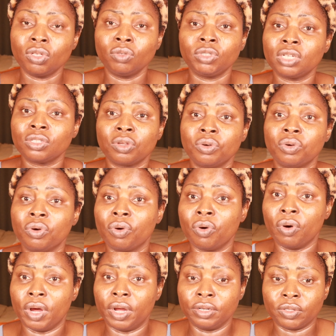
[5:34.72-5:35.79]
so we're just gonna
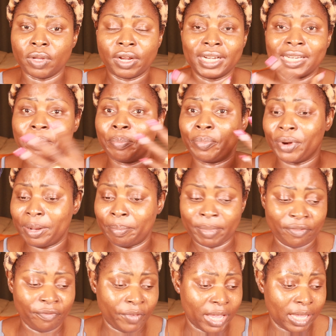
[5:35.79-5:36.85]
go on so i already prepped
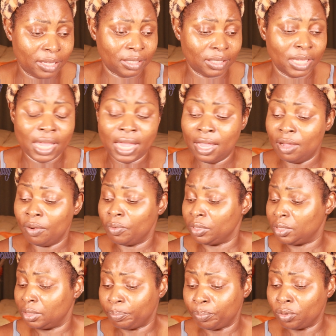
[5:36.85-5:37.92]
my face
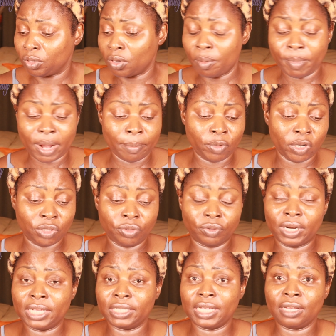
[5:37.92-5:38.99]
put put on my
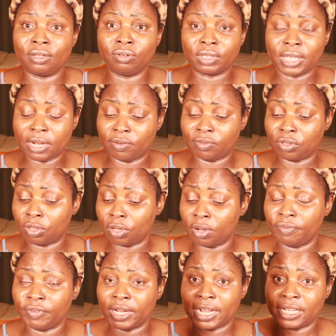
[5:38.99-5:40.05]
moisturizer and those kind of
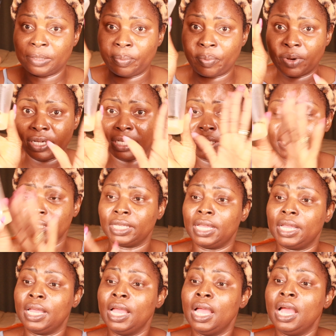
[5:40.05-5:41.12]
stuff and i spray this
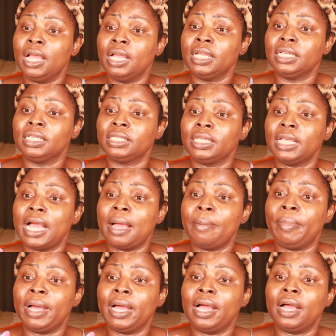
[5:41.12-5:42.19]
uh, you see
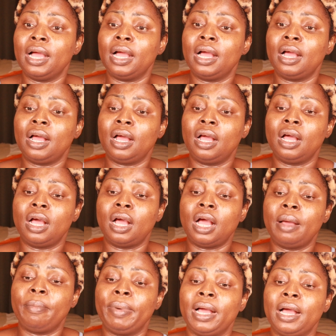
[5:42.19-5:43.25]
abba uh,
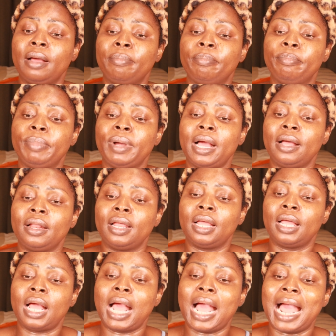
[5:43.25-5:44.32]
abba
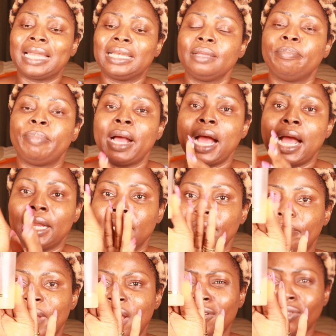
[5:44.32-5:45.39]
uh, aliba
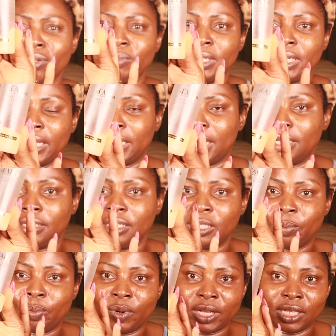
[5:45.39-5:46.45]
aliba or something like that
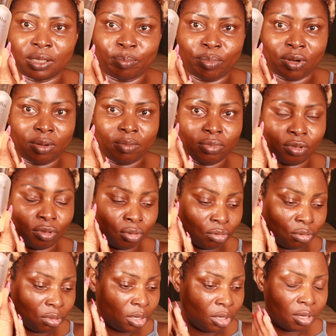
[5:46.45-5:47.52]
this spray is bomb
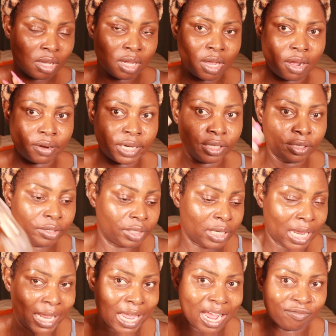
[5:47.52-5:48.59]
so already on
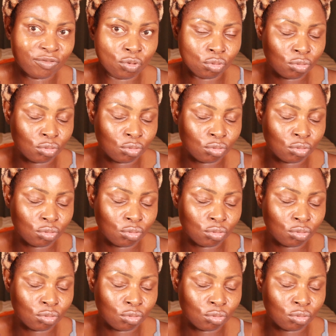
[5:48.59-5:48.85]
i have